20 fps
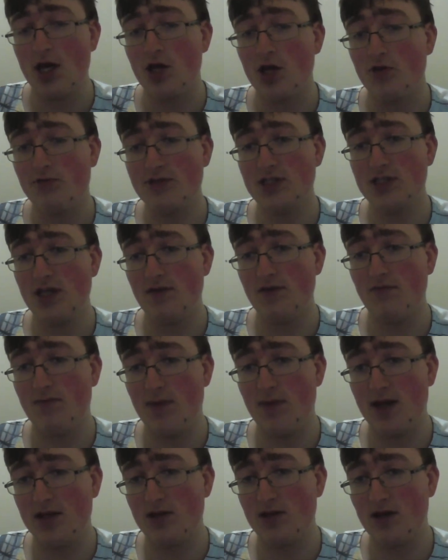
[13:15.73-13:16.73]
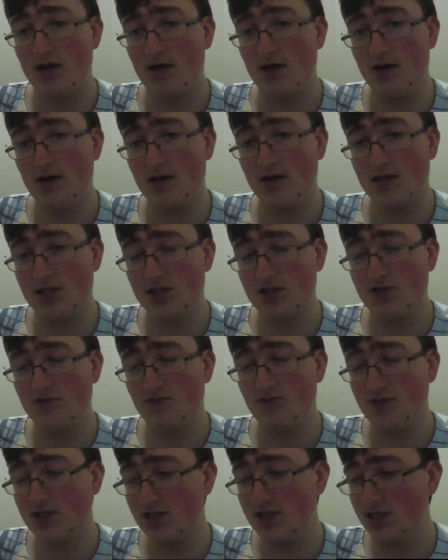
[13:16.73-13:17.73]
the reason they've made the
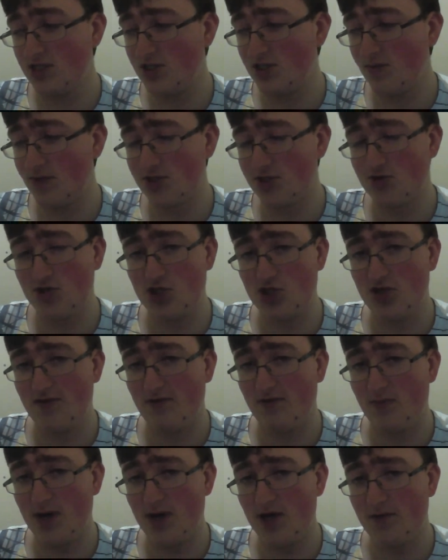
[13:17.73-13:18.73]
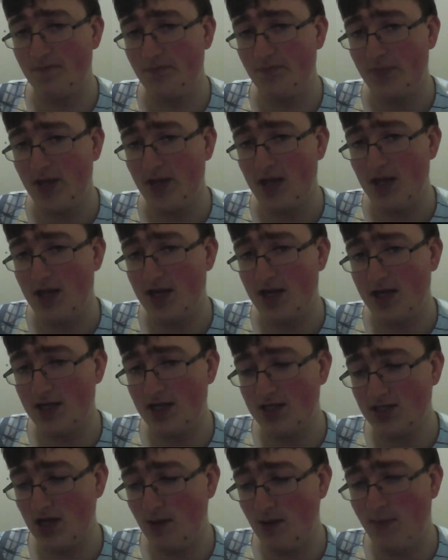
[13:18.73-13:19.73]
reason this is the best creature they've ever made
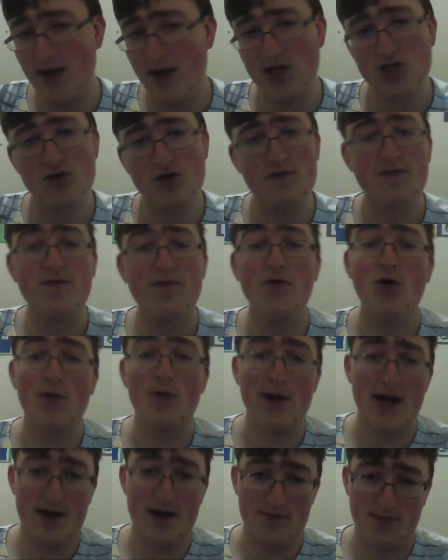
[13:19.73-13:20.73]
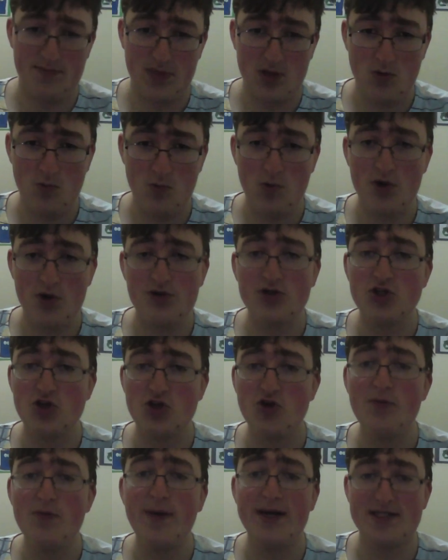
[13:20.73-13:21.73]
is imagine a format where the
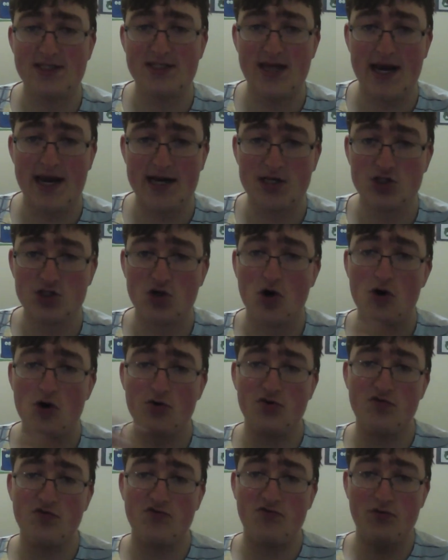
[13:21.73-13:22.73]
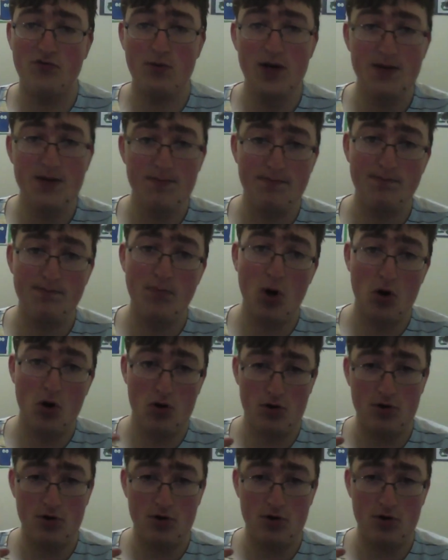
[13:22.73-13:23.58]
2 best decks are Druid Burn